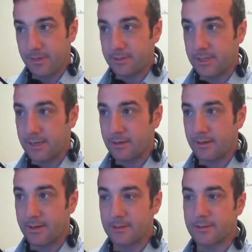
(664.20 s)
gender,
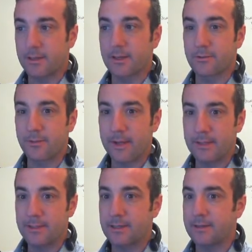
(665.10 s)
I didn't select
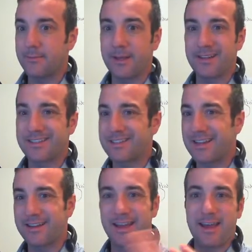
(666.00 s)
race, because it's not
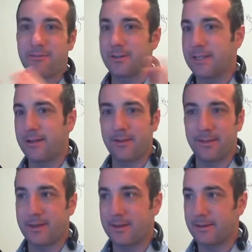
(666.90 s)
going to average out like
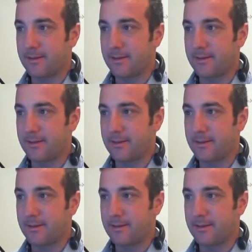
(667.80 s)
that.